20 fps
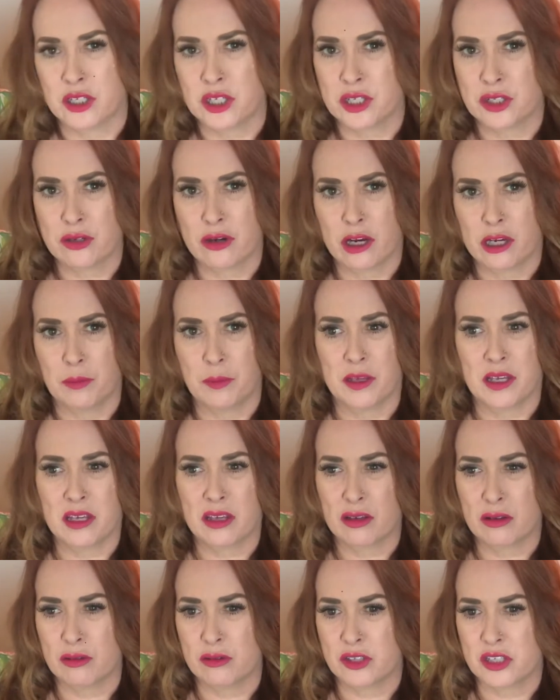She's trying to be
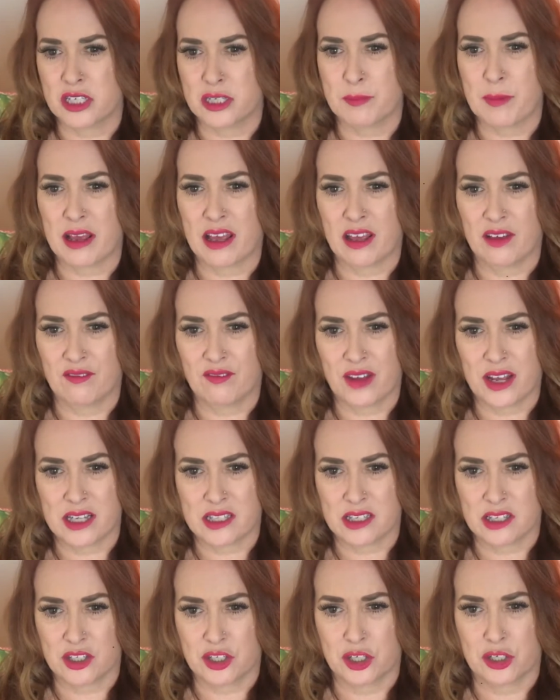cute. She's making
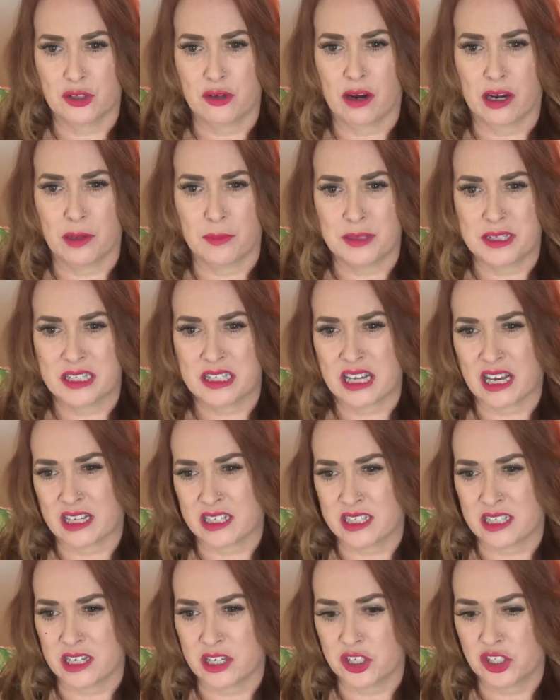faces. She's trying to be
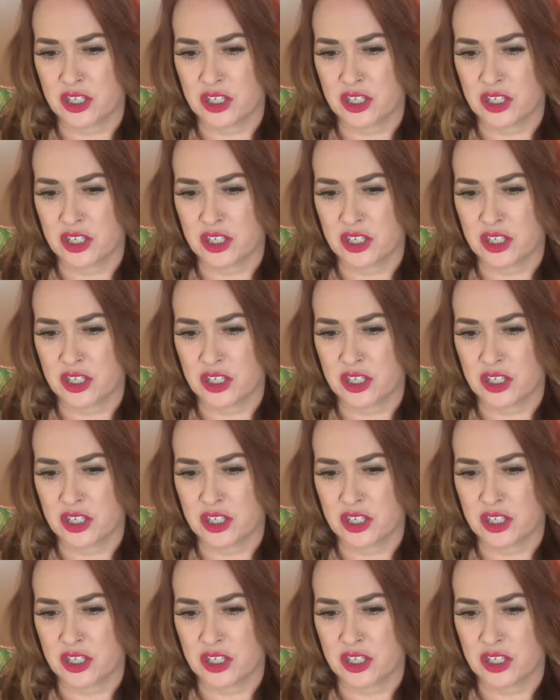sexy.